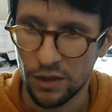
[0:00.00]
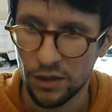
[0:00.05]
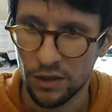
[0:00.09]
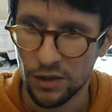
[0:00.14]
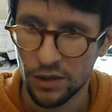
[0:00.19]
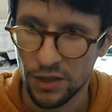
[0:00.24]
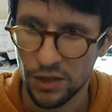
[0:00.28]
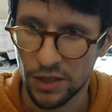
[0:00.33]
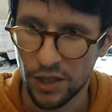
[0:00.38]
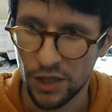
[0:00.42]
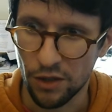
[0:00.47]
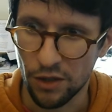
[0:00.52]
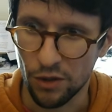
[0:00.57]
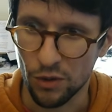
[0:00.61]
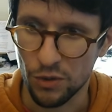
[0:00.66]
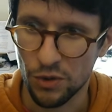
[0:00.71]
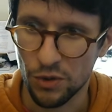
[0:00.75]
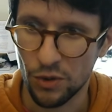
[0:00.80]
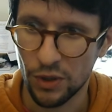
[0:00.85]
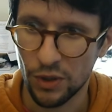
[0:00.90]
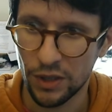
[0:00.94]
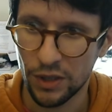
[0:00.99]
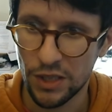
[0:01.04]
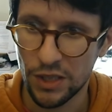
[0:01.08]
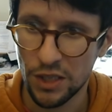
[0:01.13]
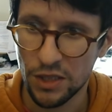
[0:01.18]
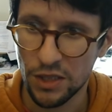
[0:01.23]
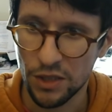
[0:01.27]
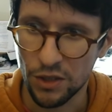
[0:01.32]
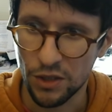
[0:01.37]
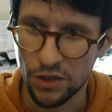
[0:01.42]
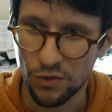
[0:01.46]
0. So since
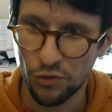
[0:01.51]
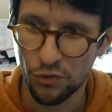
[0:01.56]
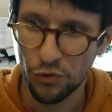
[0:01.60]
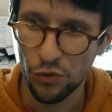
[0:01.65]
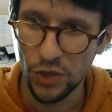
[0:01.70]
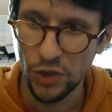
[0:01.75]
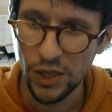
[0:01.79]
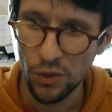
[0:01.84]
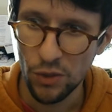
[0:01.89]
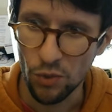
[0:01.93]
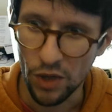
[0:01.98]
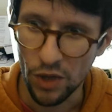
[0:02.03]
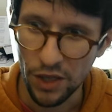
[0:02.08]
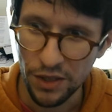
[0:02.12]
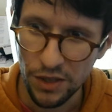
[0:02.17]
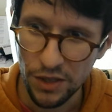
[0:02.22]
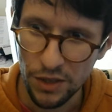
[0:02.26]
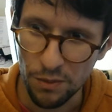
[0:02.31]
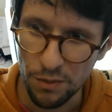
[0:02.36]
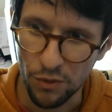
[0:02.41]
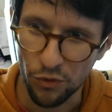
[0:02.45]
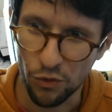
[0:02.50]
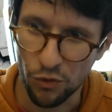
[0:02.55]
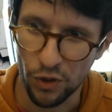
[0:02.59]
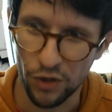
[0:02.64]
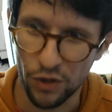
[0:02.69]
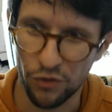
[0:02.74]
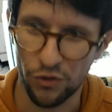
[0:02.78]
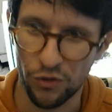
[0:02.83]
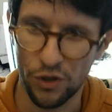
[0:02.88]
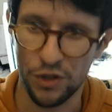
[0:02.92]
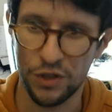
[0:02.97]
there's 3 ones before the
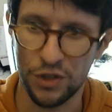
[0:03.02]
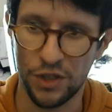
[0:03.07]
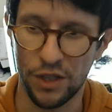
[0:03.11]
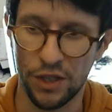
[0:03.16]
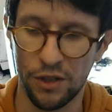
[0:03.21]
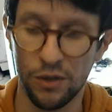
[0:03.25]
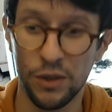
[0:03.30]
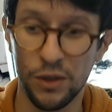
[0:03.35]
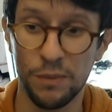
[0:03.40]
first 0,